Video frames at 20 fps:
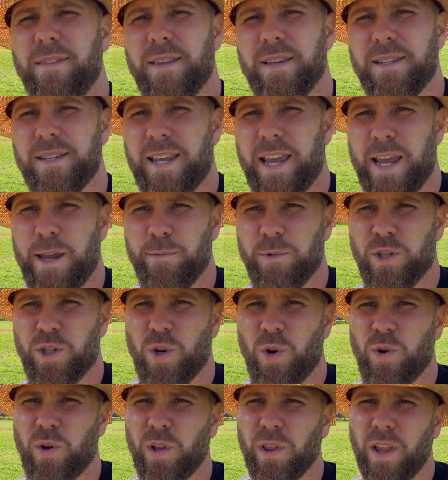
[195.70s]
This game
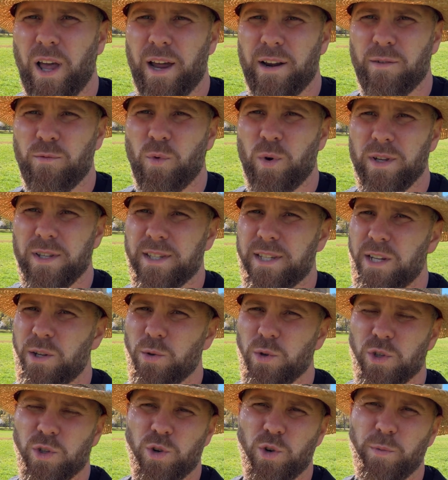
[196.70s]
showed a lot of what
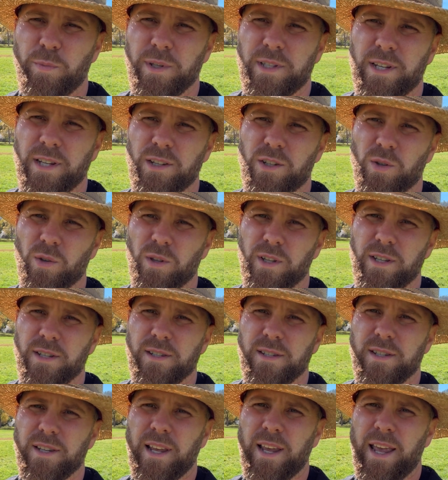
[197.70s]
CU's true potential
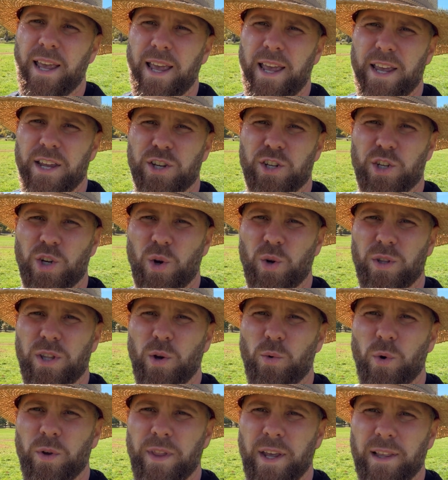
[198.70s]
is. It showed
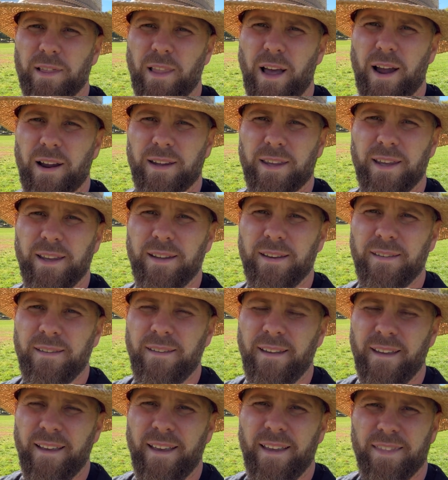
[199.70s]
that when they lock
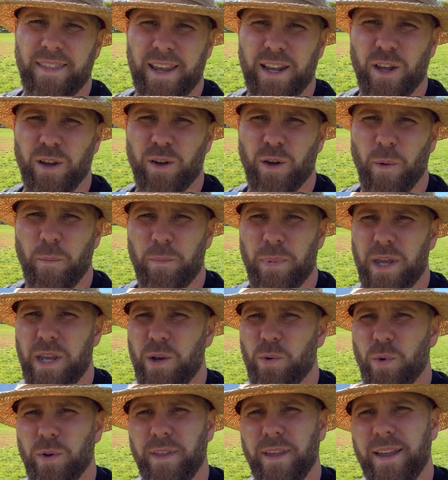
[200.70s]
in, they could
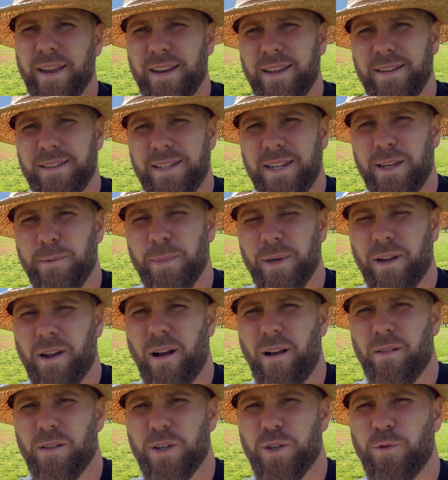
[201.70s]
compete with any team in
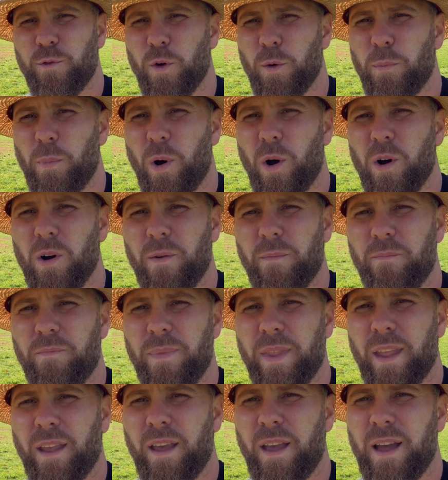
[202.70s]
college football.
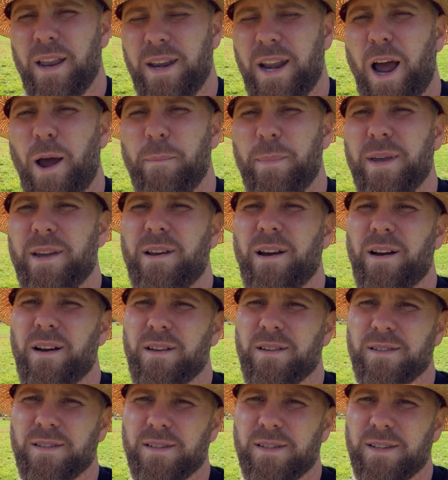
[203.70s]
Not
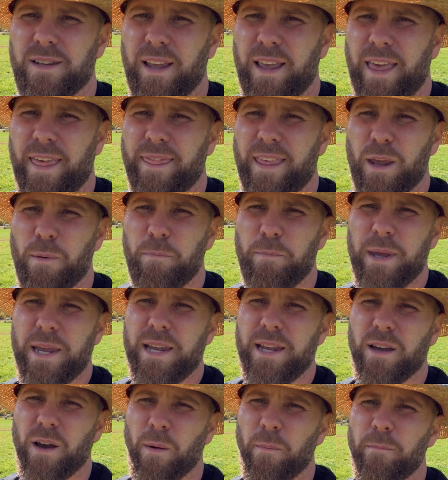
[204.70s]
because they
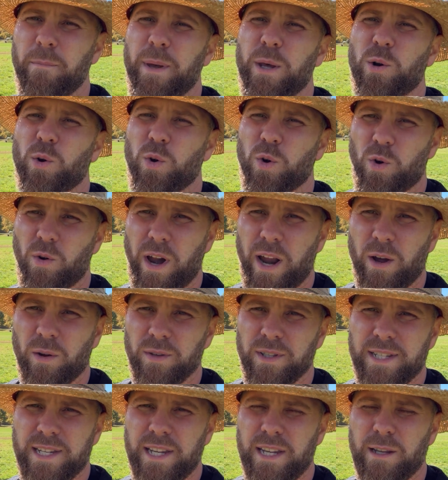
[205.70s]
beat a middle
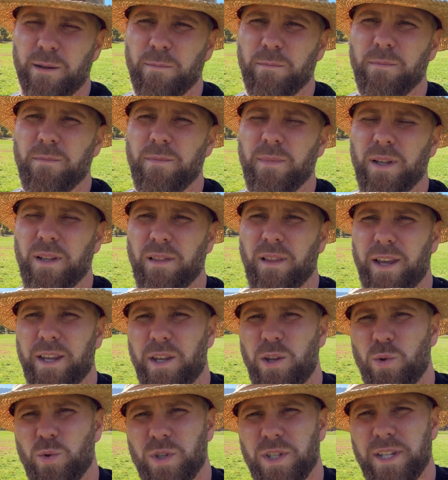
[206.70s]
ground team
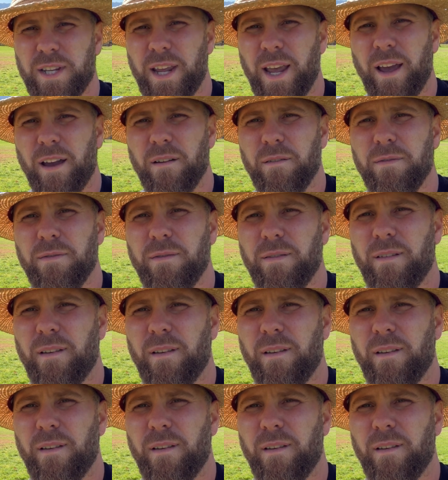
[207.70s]
like UCF,